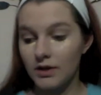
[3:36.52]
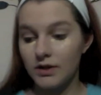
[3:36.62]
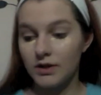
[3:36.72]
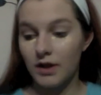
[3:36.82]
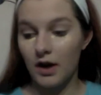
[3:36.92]

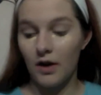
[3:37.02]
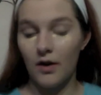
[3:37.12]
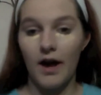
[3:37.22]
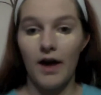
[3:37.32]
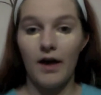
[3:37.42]
So
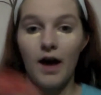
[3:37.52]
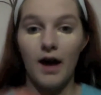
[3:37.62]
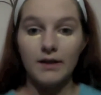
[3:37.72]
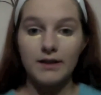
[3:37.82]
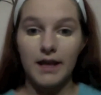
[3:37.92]

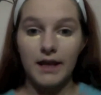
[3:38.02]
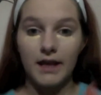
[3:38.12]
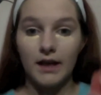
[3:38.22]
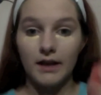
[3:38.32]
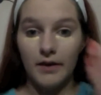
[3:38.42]

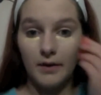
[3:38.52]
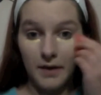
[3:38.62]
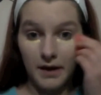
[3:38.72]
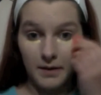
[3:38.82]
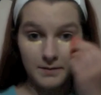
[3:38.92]
taking another
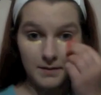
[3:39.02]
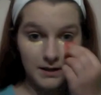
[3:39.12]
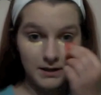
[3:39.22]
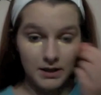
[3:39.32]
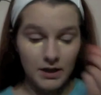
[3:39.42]
makeup
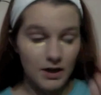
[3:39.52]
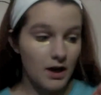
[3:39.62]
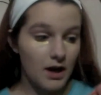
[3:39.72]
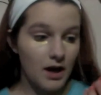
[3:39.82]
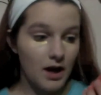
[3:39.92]
sponge,
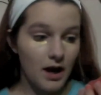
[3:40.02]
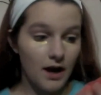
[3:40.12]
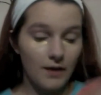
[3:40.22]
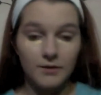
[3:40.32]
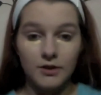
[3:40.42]

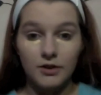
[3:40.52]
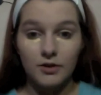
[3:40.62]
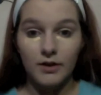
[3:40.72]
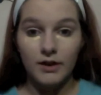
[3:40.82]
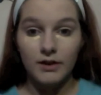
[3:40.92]
I'm just
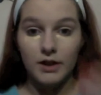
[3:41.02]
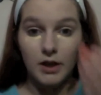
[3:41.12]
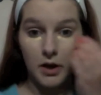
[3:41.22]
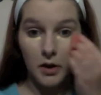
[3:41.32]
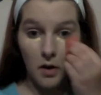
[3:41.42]
going
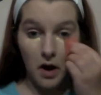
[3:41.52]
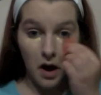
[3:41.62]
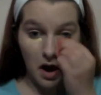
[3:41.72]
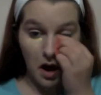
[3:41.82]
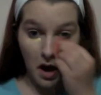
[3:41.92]
to
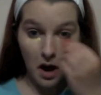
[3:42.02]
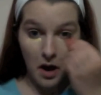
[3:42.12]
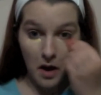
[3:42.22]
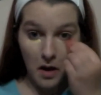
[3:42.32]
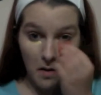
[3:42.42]

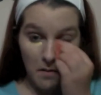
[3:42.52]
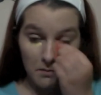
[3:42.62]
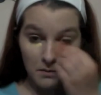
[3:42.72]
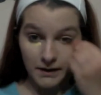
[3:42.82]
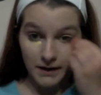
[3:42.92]

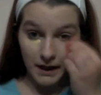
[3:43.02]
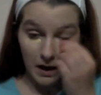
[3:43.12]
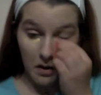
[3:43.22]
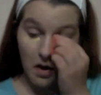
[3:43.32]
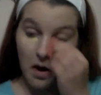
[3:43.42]
blend that
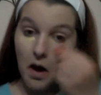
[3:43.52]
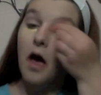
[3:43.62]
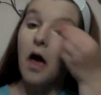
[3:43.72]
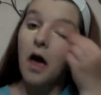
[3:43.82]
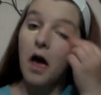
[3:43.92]
out.
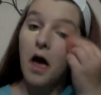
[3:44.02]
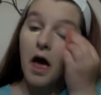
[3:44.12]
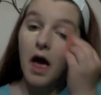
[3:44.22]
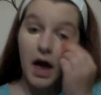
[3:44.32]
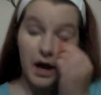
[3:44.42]

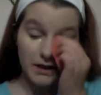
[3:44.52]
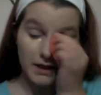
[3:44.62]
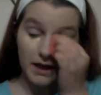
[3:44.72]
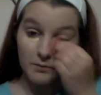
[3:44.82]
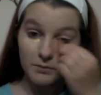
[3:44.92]
And
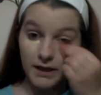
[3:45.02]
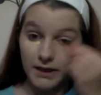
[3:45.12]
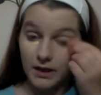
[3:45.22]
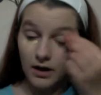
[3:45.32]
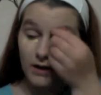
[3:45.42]
again,
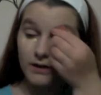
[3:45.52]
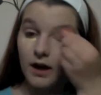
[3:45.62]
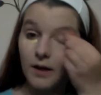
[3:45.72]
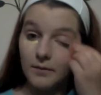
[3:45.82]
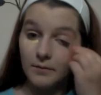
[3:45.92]
blending on
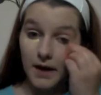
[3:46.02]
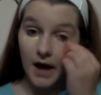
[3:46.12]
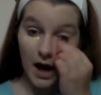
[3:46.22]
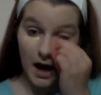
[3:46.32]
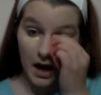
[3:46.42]
top of my
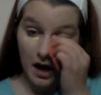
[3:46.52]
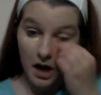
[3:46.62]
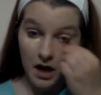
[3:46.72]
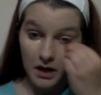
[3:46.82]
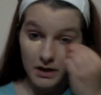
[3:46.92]
eye
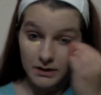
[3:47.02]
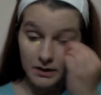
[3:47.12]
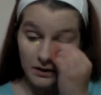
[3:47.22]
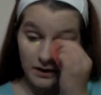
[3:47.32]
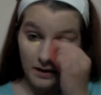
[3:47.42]

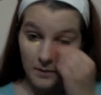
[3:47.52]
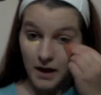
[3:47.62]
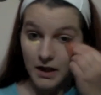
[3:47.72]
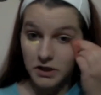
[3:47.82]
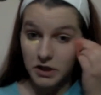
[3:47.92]
so that they
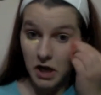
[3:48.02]
match.